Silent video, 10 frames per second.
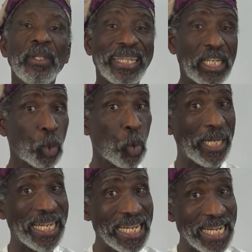
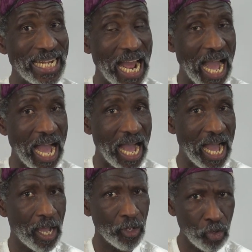Tadkhulina,
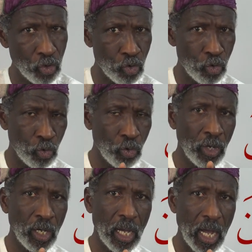you
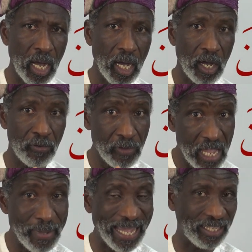uh,
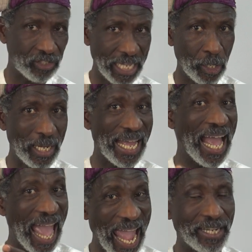female singular
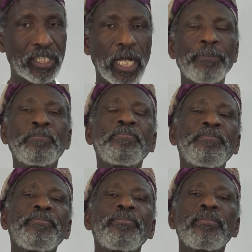enter.
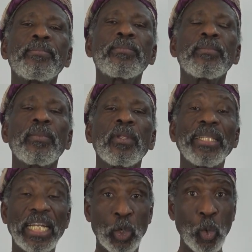
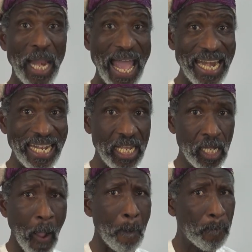Tadkhulani,
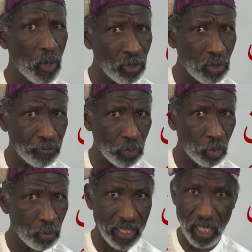both of
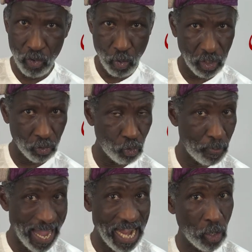you, whether you are two
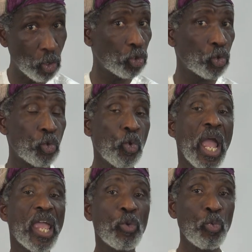men or two
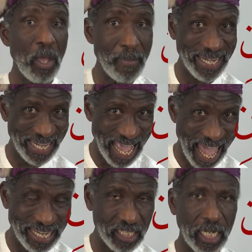women,
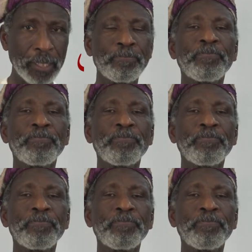enter.